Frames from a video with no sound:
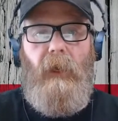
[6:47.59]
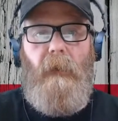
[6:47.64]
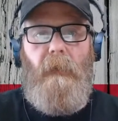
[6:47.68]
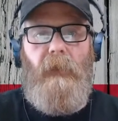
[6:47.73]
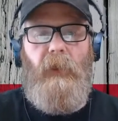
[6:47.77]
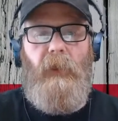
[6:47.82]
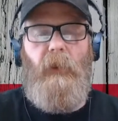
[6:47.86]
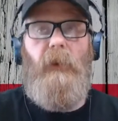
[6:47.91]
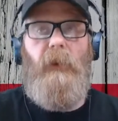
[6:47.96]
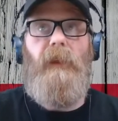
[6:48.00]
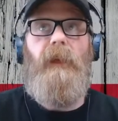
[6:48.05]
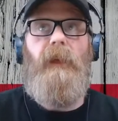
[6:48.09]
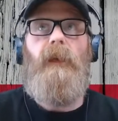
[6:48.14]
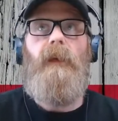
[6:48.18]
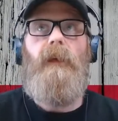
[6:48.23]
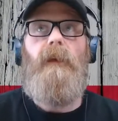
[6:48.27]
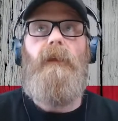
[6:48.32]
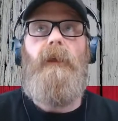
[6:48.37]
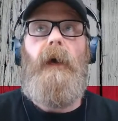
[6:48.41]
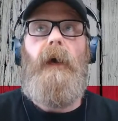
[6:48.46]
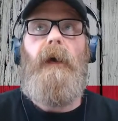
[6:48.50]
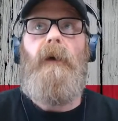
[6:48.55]
You would
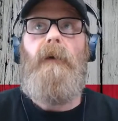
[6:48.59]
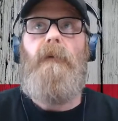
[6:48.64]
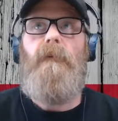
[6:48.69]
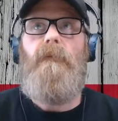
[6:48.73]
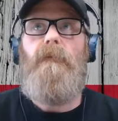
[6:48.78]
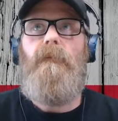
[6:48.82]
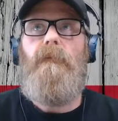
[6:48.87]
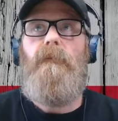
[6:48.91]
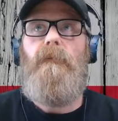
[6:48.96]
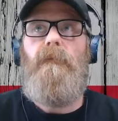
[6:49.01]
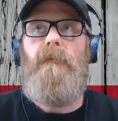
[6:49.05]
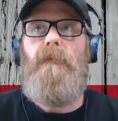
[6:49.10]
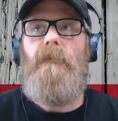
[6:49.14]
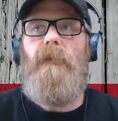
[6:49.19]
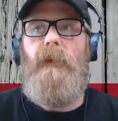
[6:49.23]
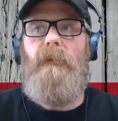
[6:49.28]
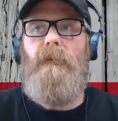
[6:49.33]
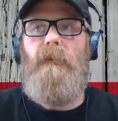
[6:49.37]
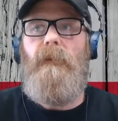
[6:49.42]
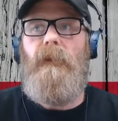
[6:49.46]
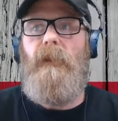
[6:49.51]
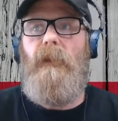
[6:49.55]
think that,
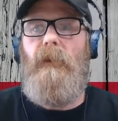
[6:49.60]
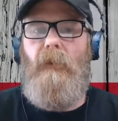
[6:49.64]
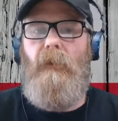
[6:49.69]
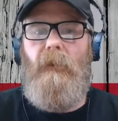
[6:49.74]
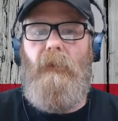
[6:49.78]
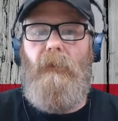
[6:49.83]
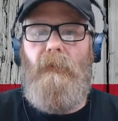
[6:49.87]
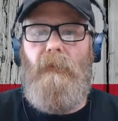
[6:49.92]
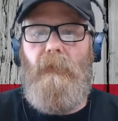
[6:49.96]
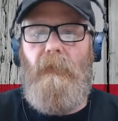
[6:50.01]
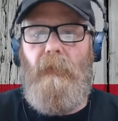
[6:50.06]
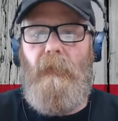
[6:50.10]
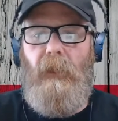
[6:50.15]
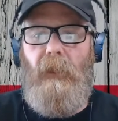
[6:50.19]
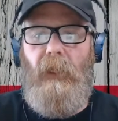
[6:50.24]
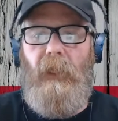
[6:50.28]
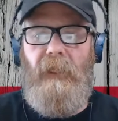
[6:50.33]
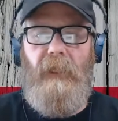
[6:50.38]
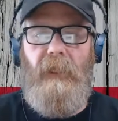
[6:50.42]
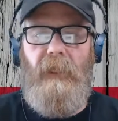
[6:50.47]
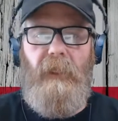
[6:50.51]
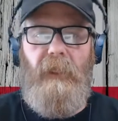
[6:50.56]

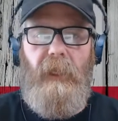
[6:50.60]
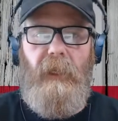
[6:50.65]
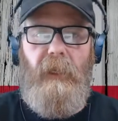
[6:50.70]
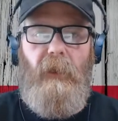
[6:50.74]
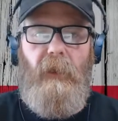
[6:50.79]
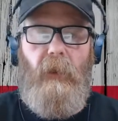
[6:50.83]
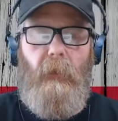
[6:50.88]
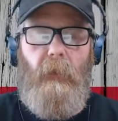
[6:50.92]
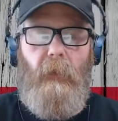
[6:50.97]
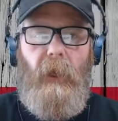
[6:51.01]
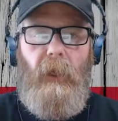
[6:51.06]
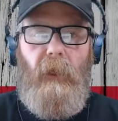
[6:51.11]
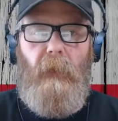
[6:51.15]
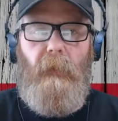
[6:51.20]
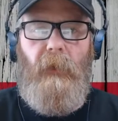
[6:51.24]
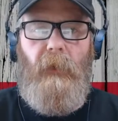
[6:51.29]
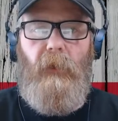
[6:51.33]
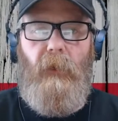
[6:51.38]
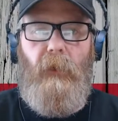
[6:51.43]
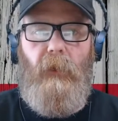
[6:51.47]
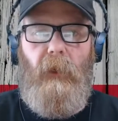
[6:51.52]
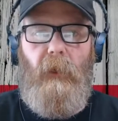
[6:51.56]
less than $10 bottle of
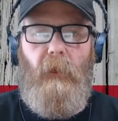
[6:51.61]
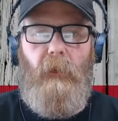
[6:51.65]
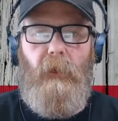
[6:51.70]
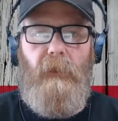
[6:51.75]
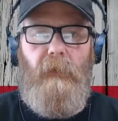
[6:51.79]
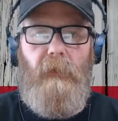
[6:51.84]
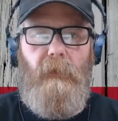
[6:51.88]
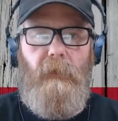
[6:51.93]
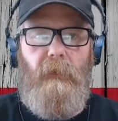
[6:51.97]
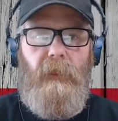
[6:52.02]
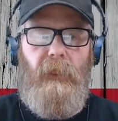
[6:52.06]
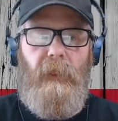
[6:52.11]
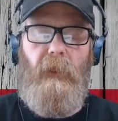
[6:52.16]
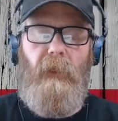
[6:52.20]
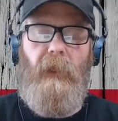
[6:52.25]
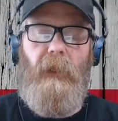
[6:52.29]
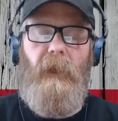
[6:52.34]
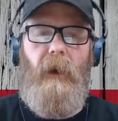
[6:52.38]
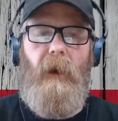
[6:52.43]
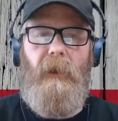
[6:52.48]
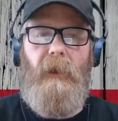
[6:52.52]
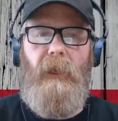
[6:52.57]
beard oil would sell like
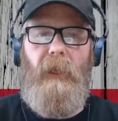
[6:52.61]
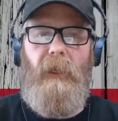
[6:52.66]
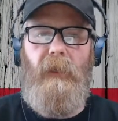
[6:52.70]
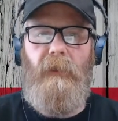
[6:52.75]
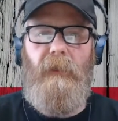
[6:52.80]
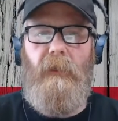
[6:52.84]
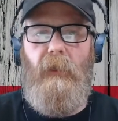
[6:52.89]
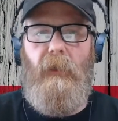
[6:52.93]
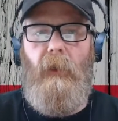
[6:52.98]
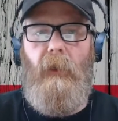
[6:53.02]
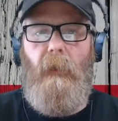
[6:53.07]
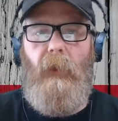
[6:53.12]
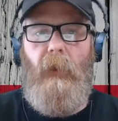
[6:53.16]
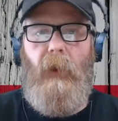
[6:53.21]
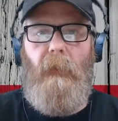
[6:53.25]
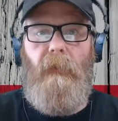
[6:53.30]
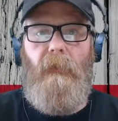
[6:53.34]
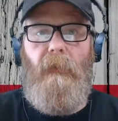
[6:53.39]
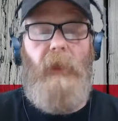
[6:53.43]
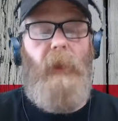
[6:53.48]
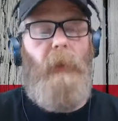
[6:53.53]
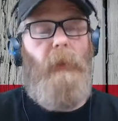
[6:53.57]
hotcakes,
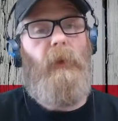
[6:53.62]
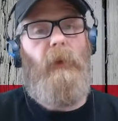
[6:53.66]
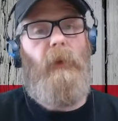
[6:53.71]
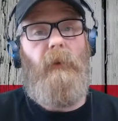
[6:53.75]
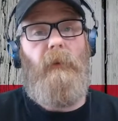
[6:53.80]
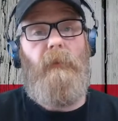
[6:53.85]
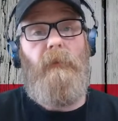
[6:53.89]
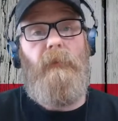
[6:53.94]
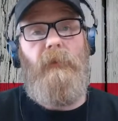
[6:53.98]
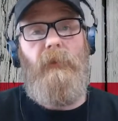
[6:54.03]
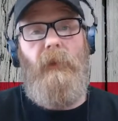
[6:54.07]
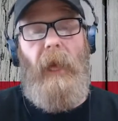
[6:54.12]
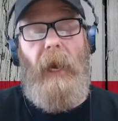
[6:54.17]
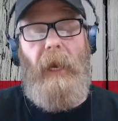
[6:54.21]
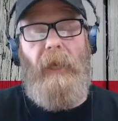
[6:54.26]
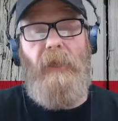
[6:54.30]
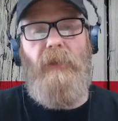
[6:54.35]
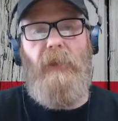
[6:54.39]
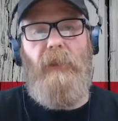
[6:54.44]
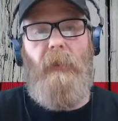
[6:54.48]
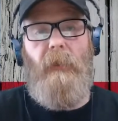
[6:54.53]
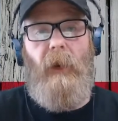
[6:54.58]
but people are
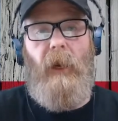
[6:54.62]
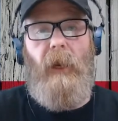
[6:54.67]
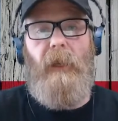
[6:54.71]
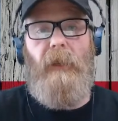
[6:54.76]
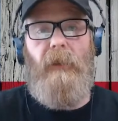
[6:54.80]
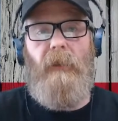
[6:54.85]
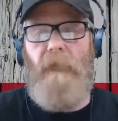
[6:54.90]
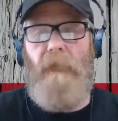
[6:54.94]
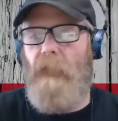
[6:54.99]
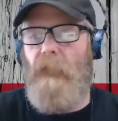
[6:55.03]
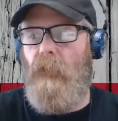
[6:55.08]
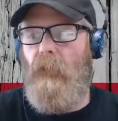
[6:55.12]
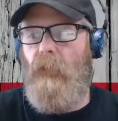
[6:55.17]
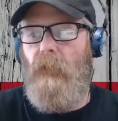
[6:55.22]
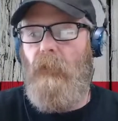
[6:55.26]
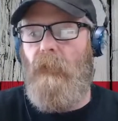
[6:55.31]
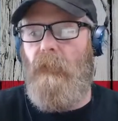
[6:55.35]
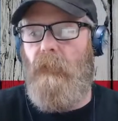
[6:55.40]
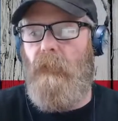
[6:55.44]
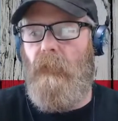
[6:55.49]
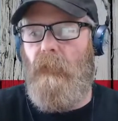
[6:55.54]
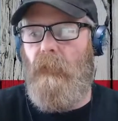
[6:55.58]
actually buying the
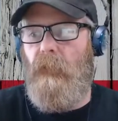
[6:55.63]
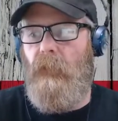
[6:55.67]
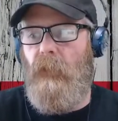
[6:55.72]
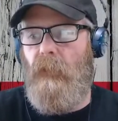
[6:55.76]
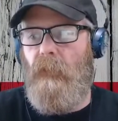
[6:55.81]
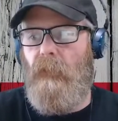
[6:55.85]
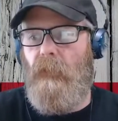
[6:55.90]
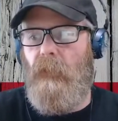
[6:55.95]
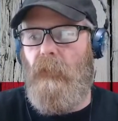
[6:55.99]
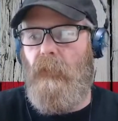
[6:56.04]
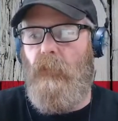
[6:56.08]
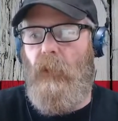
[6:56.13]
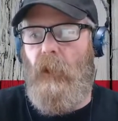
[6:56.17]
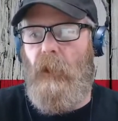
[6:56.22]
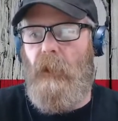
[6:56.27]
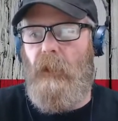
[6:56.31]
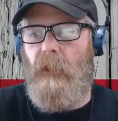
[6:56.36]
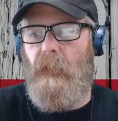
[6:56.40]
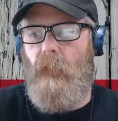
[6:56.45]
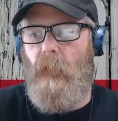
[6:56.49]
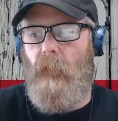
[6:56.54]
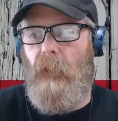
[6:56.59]

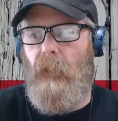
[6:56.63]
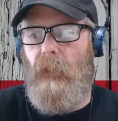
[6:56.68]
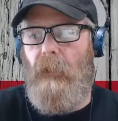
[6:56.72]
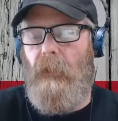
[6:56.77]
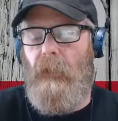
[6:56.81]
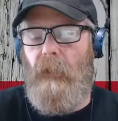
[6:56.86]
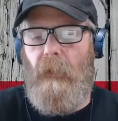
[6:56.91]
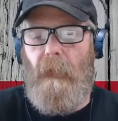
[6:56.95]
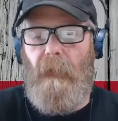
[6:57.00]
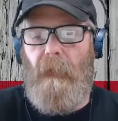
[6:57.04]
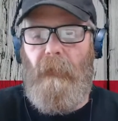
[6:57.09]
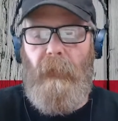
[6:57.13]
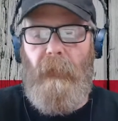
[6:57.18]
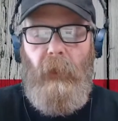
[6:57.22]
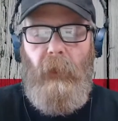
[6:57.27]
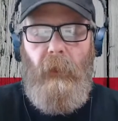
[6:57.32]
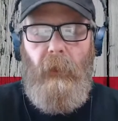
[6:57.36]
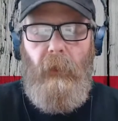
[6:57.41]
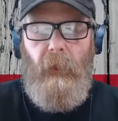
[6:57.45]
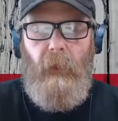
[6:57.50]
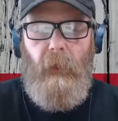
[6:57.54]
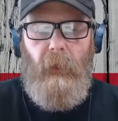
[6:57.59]
product with jojoba
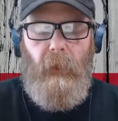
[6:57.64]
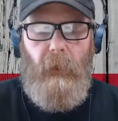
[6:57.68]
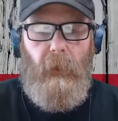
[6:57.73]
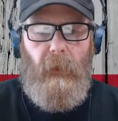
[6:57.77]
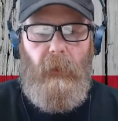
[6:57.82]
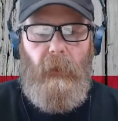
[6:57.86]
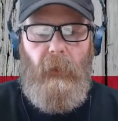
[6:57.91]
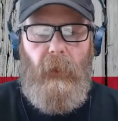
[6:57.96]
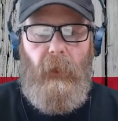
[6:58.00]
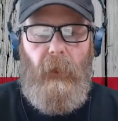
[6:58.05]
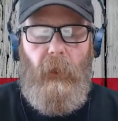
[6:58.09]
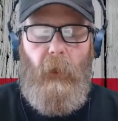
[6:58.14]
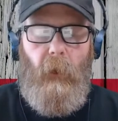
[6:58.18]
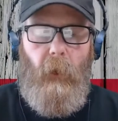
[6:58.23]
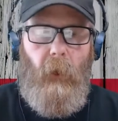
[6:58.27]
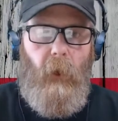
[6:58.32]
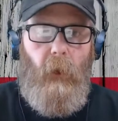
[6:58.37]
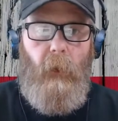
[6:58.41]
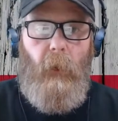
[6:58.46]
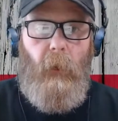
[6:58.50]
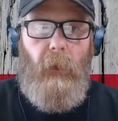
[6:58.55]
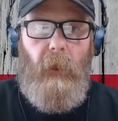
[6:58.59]

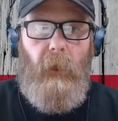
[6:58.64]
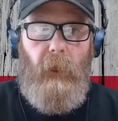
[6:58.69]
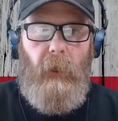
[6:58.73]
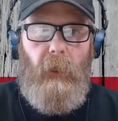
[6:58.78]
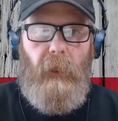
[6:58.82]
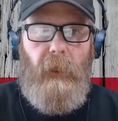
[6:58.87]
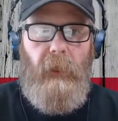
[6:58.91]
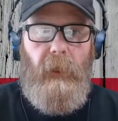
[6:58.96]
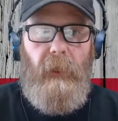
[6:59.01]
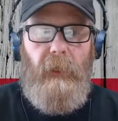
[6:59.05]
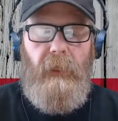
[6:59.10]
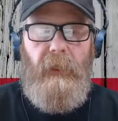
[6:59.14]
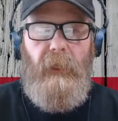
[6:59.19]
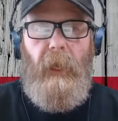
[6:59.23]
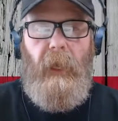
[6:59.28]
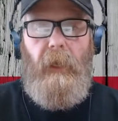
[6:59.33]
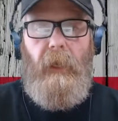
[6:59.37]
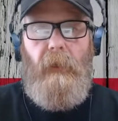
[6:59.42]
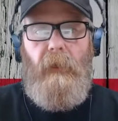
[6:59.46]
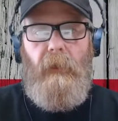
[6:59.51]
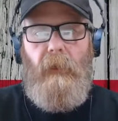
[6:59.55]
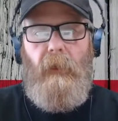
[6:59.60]
oil
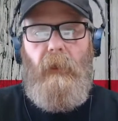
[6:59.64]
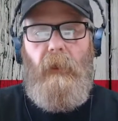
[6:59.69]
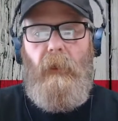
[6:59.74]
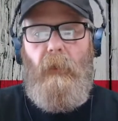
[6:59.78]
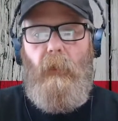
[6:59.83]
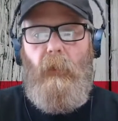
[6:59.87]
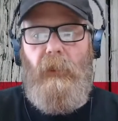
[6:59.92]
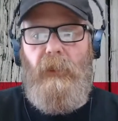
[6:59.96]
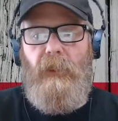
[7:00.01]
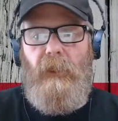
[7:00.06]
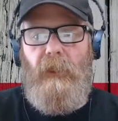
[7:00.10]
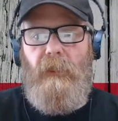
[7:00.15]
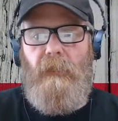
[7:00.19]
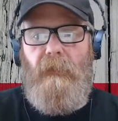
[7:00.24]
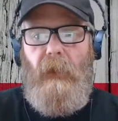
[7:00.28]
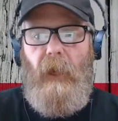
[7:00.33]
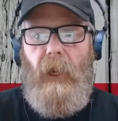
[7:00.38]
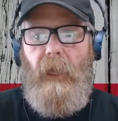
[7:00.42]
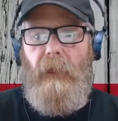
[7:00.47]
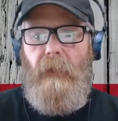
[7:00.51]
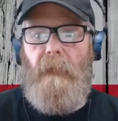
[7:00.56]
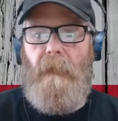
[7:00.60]
instead, which is
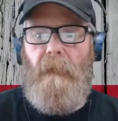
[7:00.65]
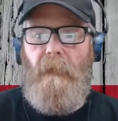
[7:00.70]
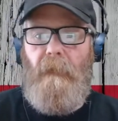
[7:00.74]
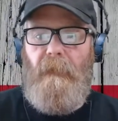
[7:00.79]
fine.